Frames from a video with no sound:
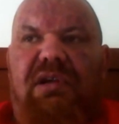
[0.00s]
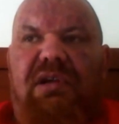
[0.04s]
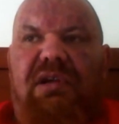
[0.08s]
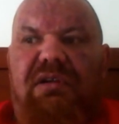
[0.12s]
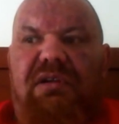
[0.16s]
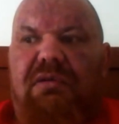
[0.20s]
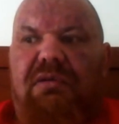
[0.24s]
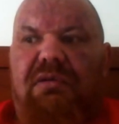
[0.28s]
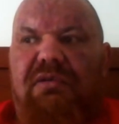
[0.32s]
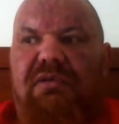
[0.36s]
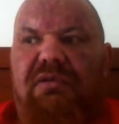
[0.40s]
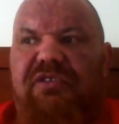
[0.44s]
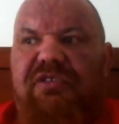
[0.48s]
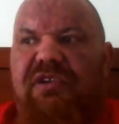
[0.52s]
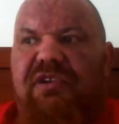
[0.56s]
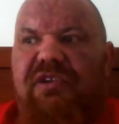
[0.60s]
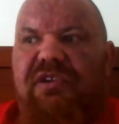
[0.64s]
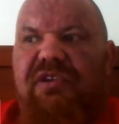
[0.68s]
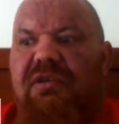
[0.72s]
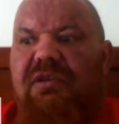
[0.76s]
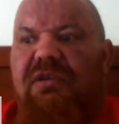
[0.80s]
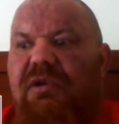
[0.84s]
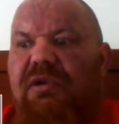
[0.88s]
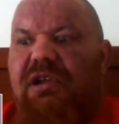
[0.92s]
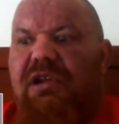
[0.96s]
well, I don't
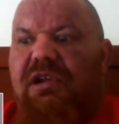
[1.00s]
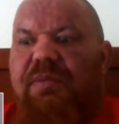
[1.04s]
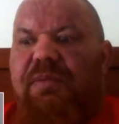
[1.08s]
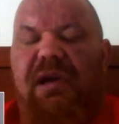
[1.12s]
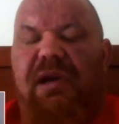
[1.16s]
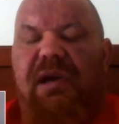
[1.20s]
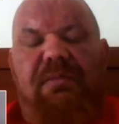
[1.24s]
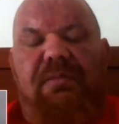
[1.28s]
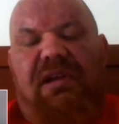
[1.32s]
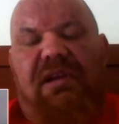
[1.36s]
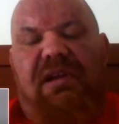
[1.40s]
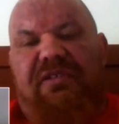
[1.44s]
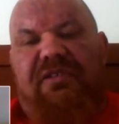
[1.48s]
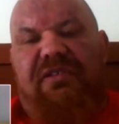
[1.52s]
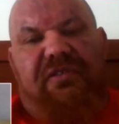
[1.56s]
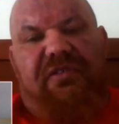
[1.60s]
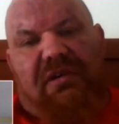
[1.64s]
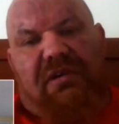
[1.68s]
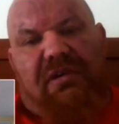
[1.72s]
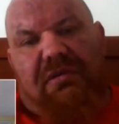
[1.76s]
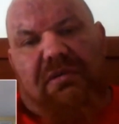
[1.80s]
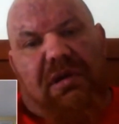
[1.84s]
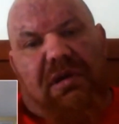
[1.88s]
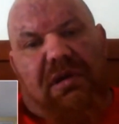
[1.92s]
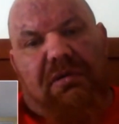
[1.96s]
understand why your pain meds are
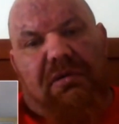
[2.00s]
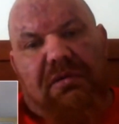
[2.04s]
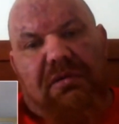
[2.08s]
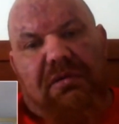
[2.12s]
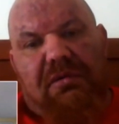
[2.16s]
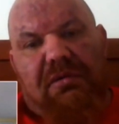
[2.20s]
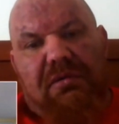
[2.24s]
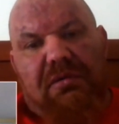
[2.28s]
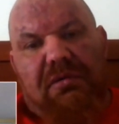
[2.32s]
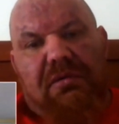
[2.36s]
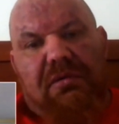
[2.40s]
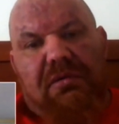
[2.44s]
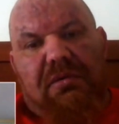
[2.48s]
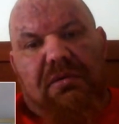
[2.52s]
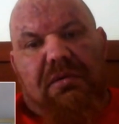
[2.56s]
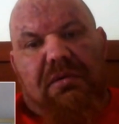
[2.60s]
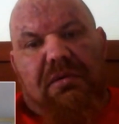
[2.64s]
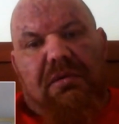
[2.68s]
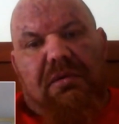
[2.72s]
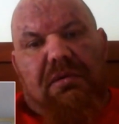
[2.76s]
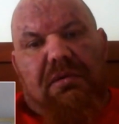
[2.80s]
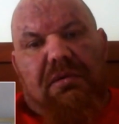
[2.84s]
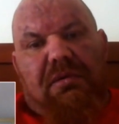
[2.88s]
so low. Mm.